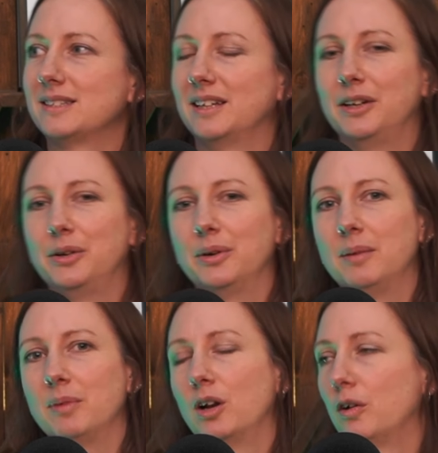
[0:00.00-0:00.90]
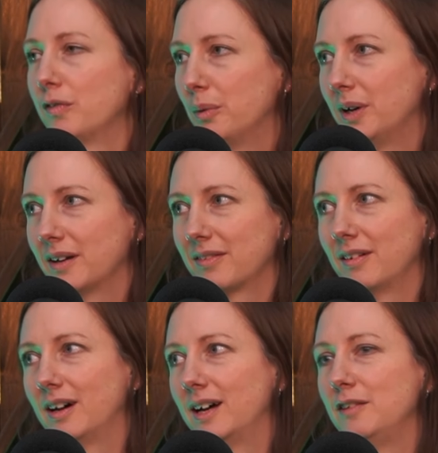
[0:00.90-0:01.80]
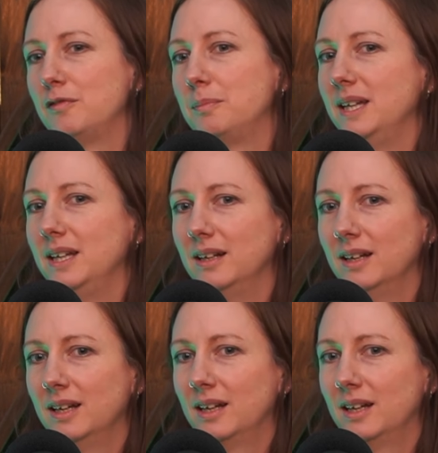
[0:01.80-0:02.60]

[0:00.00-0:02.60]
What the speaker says: So a lot of the work that I've been